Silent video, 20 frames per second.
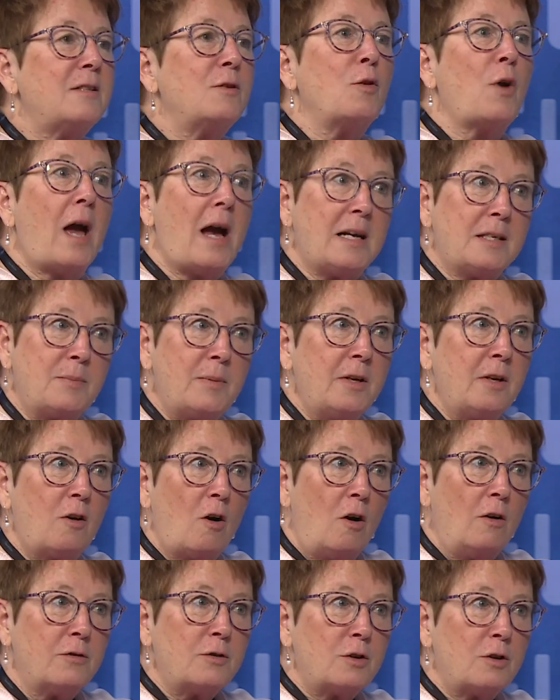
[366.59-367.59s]
there has been a
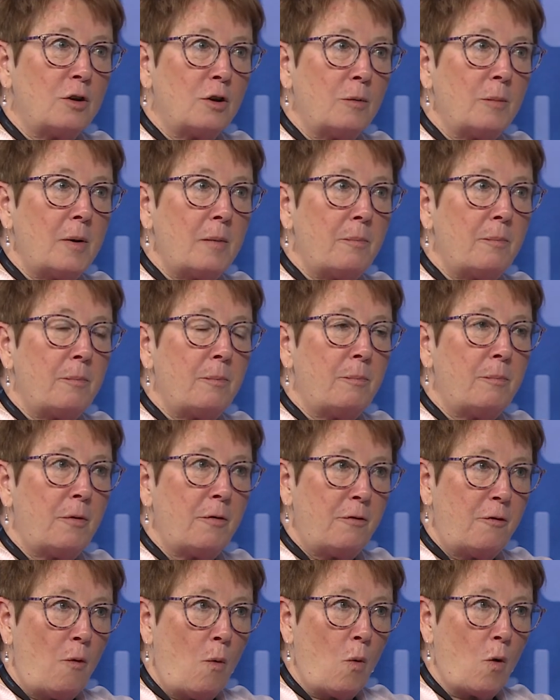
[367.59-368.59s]
golf tournament
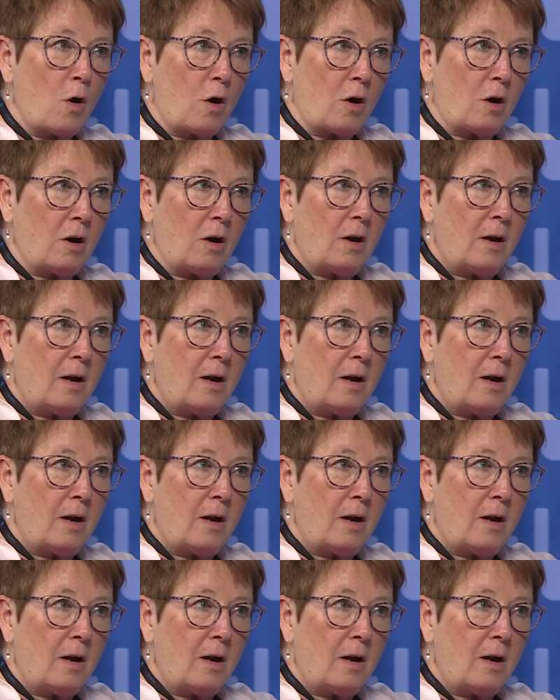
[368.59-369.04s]
before.